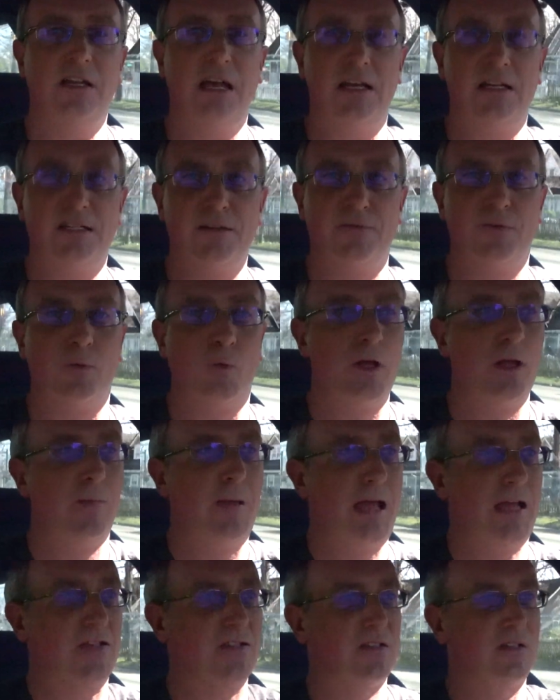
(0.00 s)
had a different
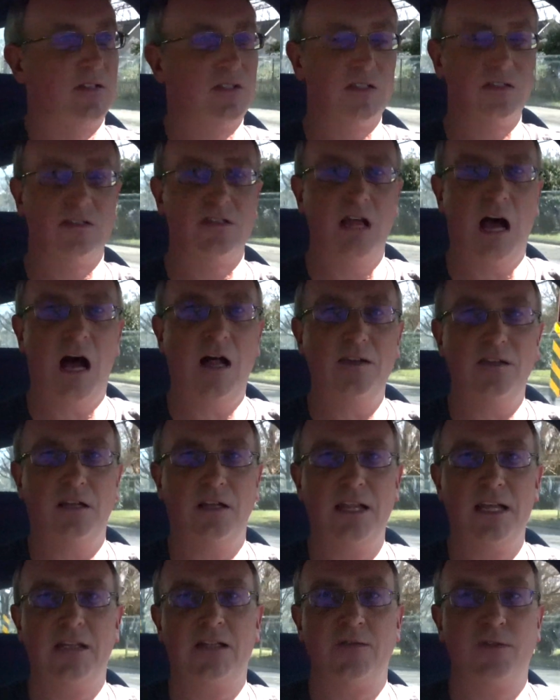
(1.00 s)
wheelbase. This is not the
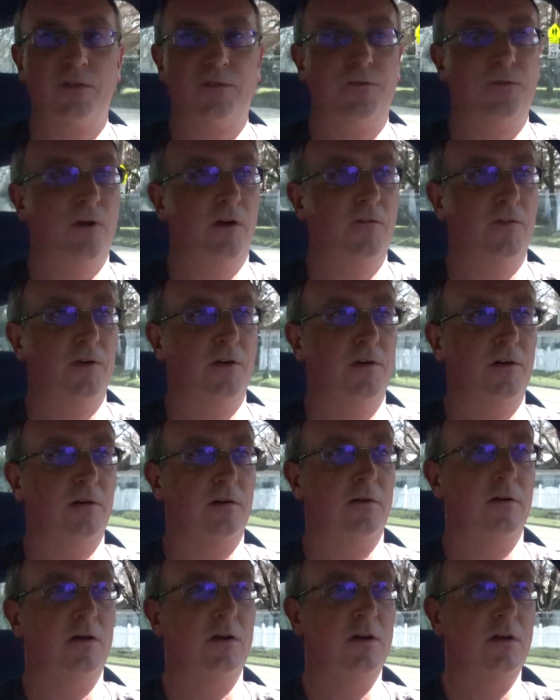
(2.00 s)
length of
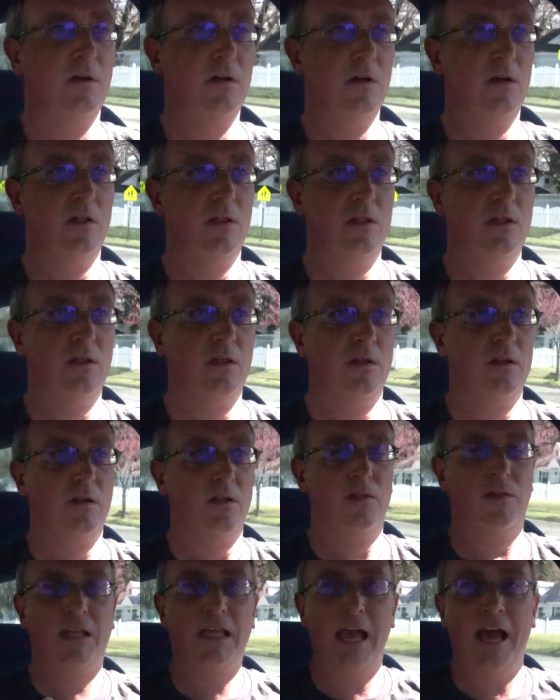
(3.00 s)

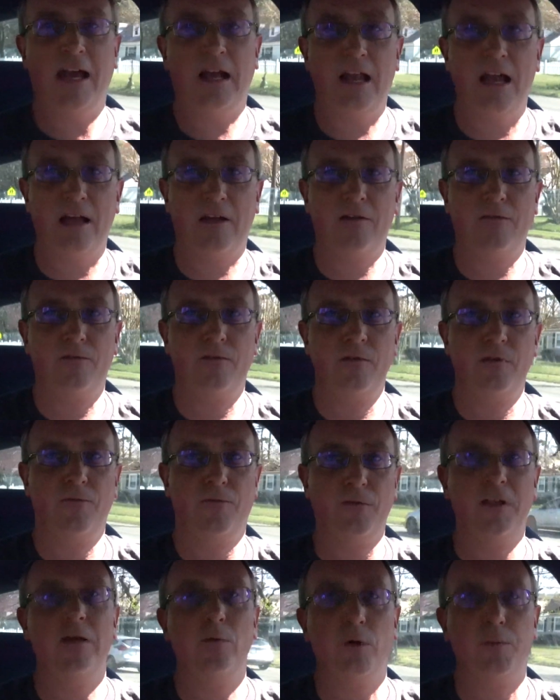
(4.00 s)
the Cadillac
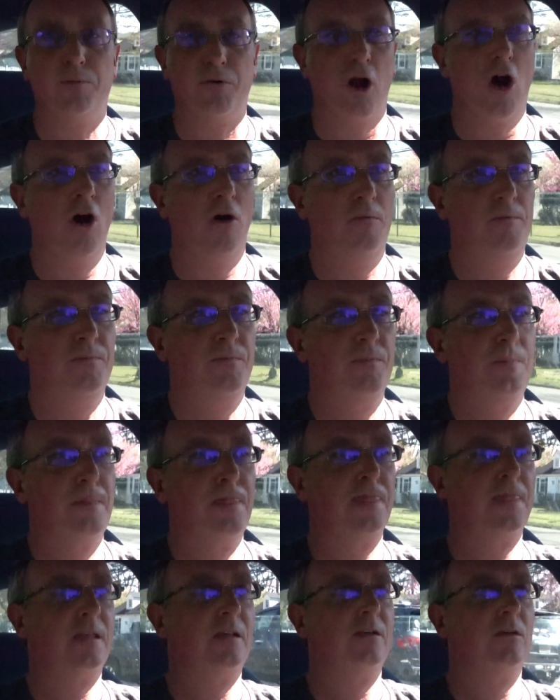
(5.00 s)
Fleetwood Brougham,
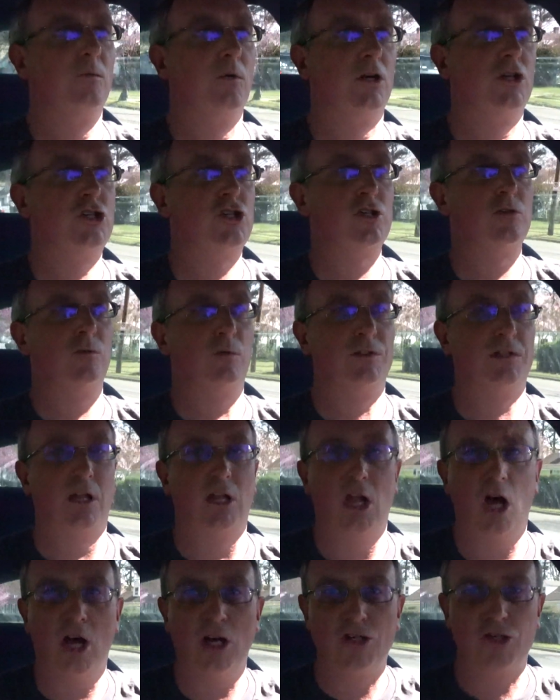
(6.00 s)
which was a
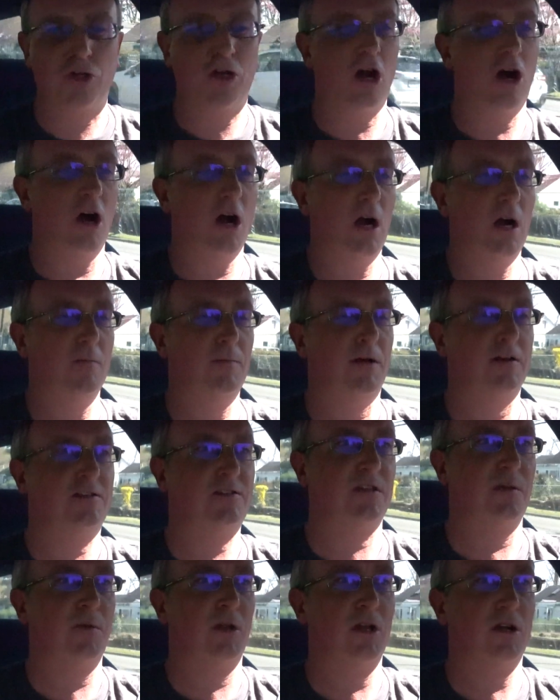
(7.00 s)
larger car but
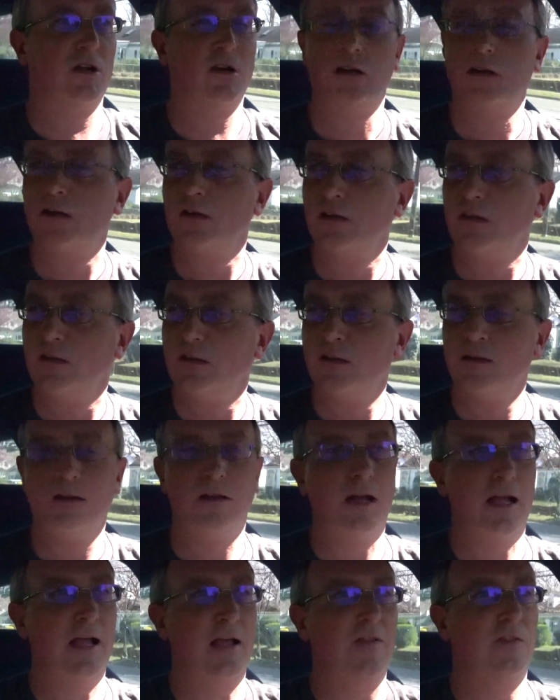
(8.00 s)
similar,
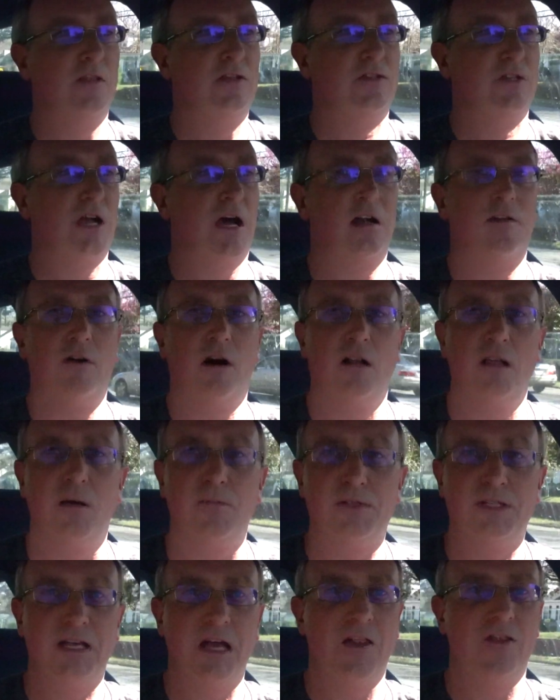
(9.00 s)
and these are kind of all
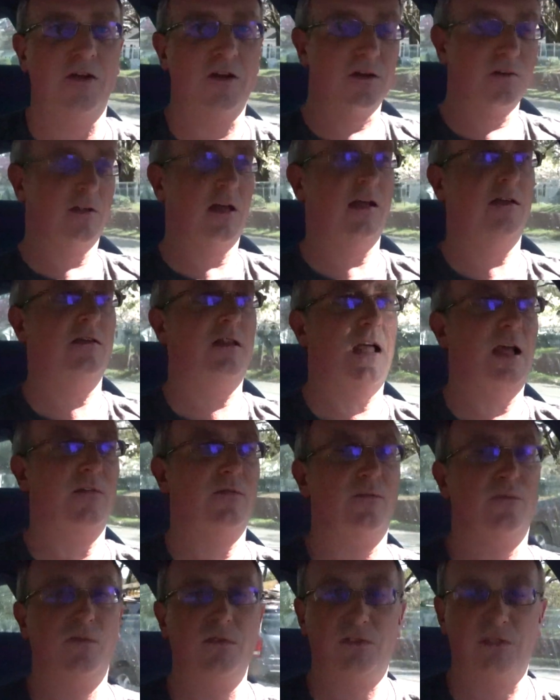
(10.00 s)
lumped together. They
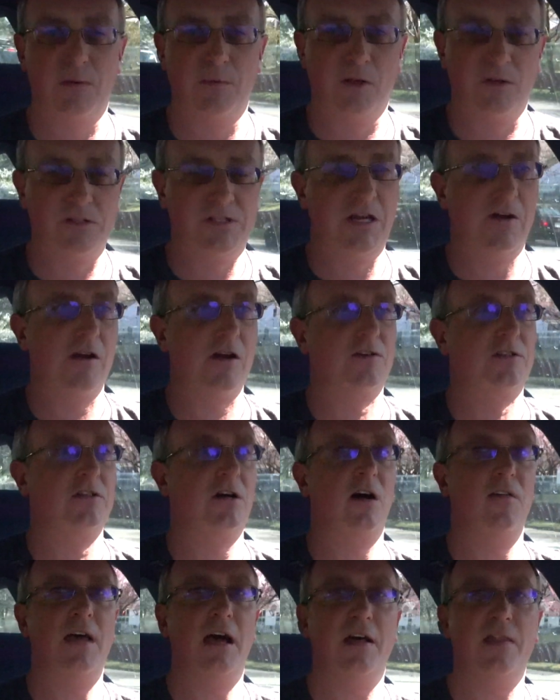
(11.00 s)
have similar interiors and
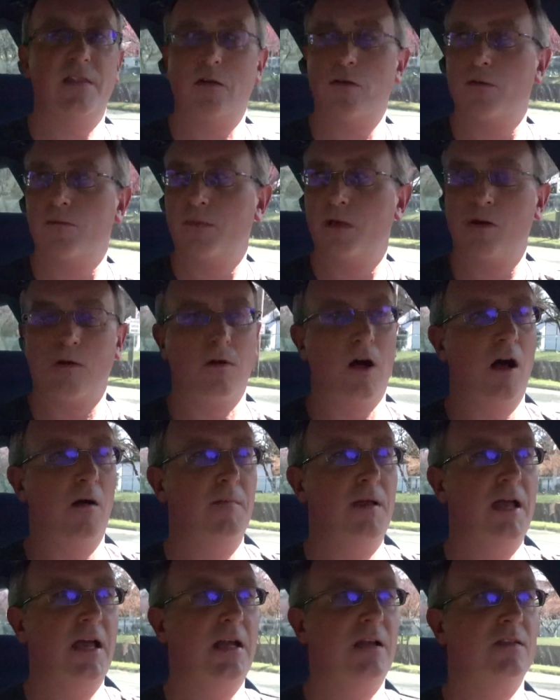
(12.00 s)
all that. They were all
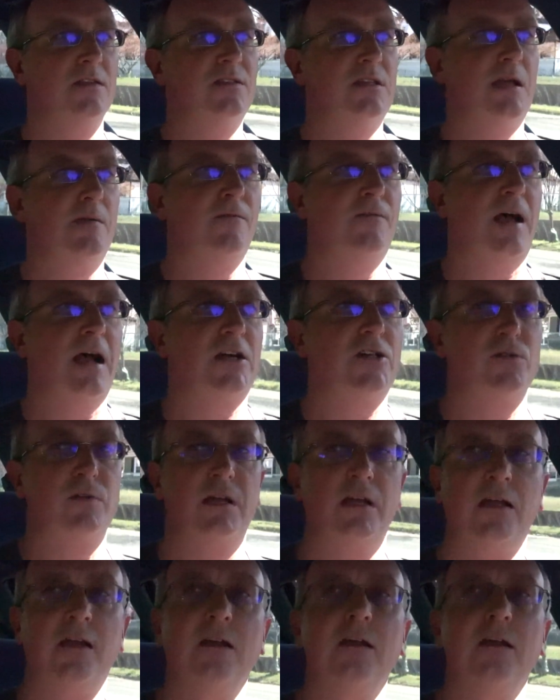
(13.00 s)
made in the same factory.